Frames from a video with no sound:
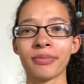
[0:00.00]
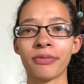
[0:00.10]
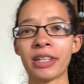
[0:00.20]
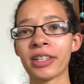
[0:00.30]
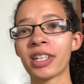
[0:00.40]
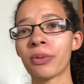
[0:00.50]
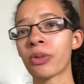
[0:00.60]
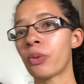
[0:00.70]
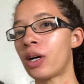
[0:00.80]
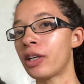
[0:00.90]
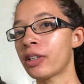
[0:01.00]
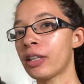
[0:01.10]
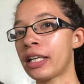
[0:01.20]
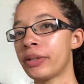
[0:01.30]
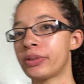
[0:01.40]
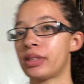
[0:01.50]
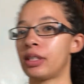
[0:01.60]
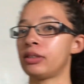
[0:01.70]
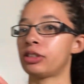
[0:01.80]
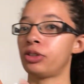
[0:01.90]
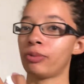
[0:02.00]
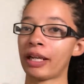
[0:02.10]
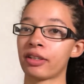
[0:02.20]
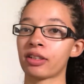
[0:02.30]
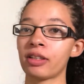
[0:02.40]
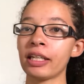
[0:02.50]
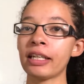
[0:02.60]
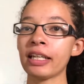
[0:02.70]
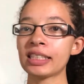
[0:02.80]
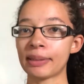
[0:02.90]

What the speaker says: vinegar with water I use to just do regular cleaning.